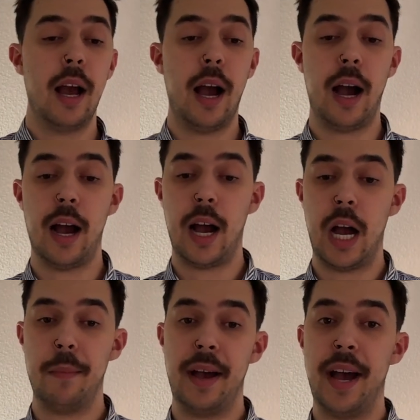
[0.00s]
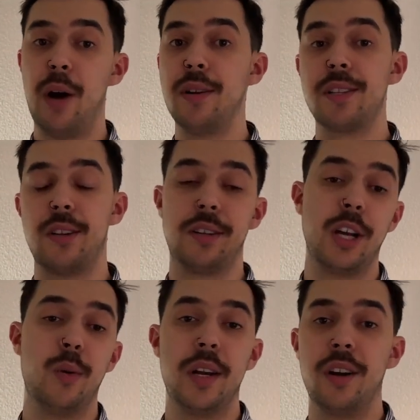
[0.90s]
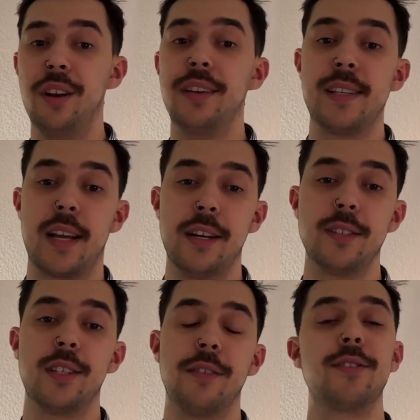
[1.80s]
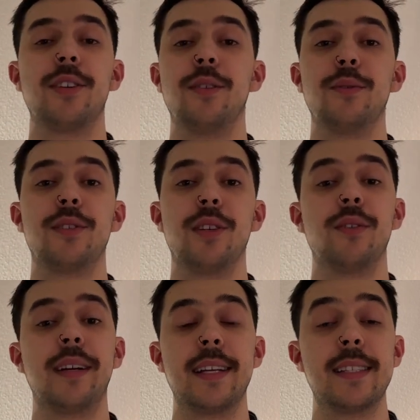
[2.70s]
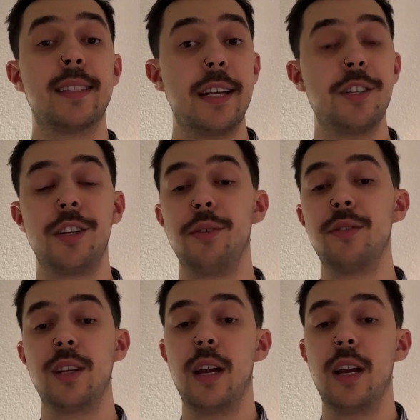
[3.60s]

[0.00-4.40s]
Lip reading: how it's all going, all this kind of stuff. So I guess stay tuned,